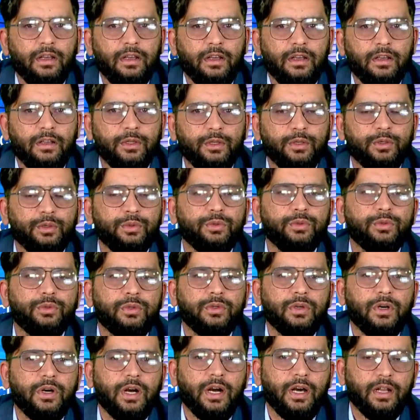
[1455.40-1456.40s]
you
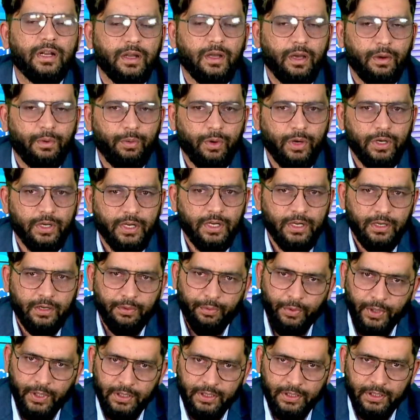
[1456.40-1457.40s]
are awarded
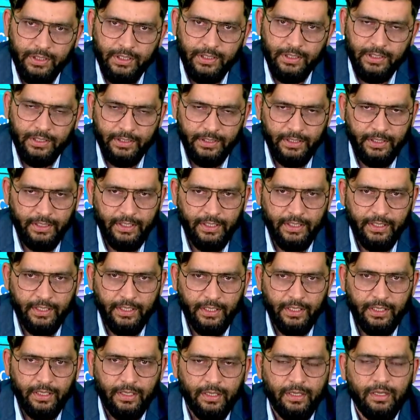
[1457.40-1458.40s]
with the degree,
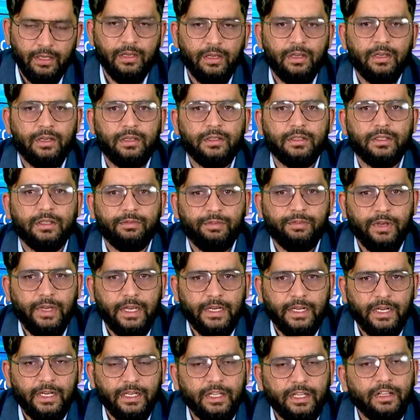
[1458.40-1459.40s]
the
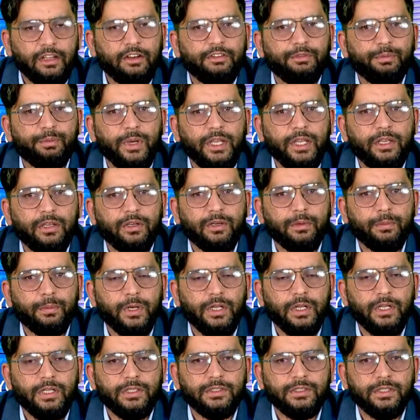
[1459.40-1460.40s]
faculty of
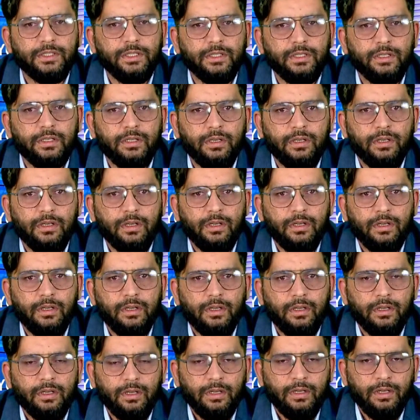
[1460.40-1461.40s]
microbiology
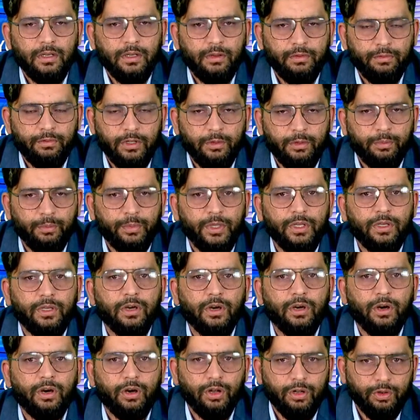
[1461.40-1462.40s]
will be
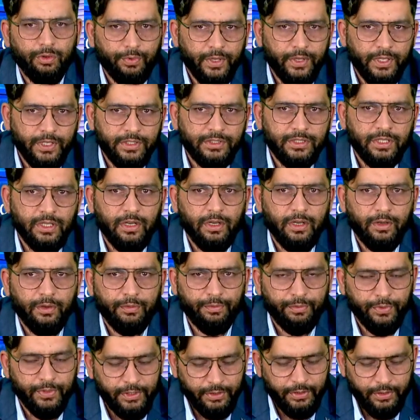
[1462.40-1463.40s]
always
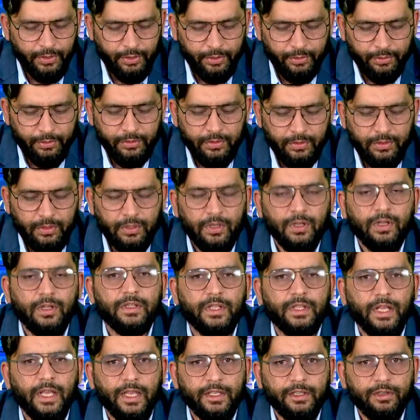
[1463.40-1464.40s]
with you.
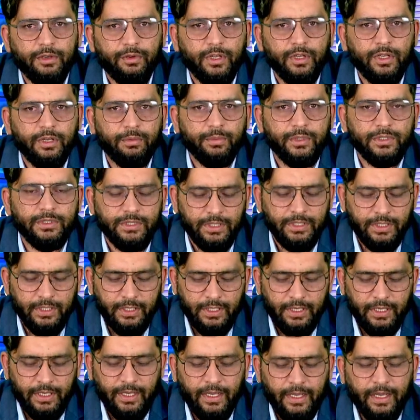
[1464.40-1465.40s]
Thank you very much.
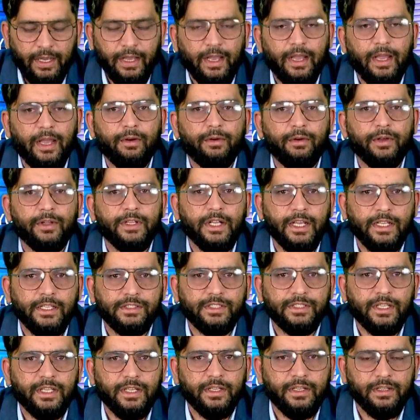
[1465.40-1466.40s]
Have a nice
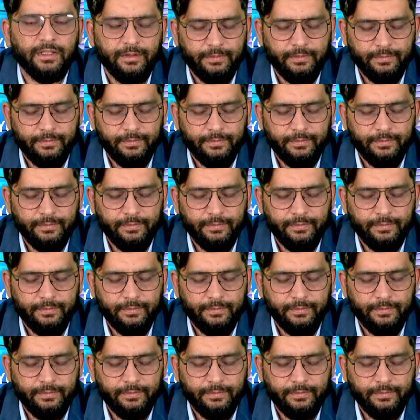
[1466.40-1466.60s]
career.